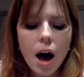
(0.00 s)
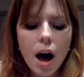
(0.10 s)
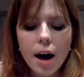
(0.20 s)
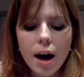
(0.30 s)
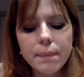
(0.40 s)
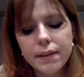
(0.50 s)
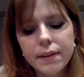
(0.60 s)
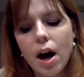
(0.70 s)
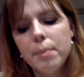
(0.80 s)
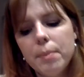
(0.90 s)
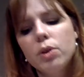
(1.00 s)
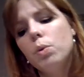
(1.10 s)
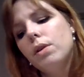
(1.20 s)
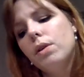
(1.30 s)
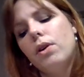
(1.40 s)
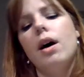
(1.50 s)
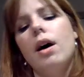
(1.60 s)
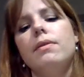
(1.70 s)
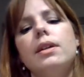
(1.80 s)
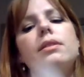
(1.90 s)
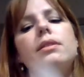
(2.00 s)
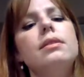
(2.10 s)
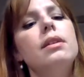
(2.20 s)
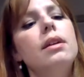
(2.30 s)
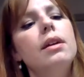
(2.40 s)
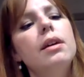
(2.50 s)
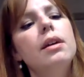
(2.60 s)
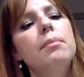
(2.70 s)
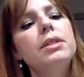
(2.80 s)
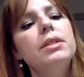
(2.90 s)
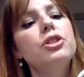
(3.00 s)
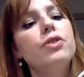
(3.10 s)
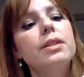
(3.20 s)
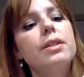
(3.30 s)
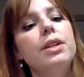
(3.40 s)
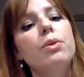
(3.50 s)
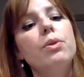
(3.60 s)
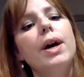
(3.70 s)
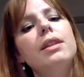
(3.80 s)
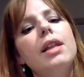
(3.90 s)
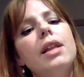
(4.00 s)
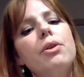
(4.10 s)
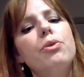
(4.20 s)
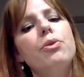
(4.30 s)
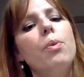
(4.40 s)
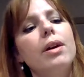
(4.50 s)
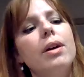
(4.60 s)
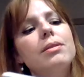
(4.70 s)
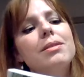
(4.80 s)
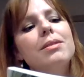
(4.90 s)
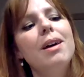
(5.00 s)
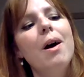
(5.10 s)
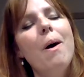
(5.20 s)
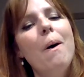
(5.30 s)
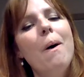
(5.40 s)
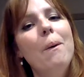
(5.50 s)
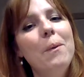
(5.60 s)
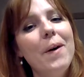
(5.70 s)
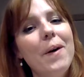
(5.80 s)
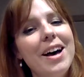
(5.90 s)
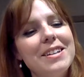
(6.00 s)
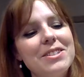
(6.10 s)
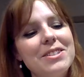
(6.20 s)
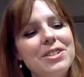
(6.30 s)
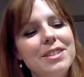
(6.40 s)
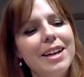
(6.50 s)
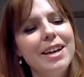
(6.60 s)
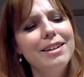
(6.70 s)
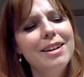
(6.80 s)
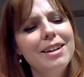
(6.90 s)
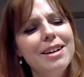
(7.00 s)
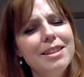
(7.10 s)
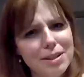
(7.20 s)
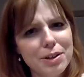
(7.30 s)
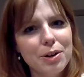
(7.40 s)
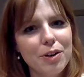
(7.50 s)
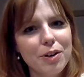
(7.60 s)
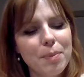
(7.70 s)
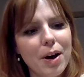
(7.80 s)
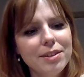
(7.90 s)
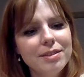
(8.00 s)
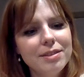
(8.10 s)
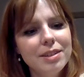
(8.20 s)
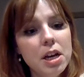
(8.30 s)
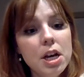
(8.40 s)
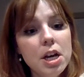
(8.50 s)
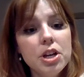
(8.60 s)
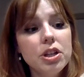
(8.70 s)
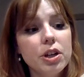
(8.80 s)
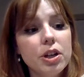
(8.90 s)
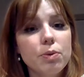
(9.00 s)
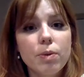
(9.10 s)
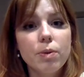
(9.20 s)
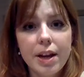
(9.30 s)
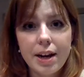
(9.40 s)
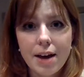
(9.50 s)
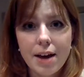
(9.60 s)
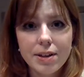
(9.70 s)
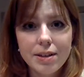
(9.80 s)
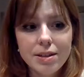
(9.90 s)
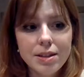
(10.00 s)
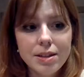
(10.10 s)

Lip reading: Up in the humming cool of her office, Mrs. Tresky read the letter through once. Wow, she said. This is a curveball. She looked right at Evan.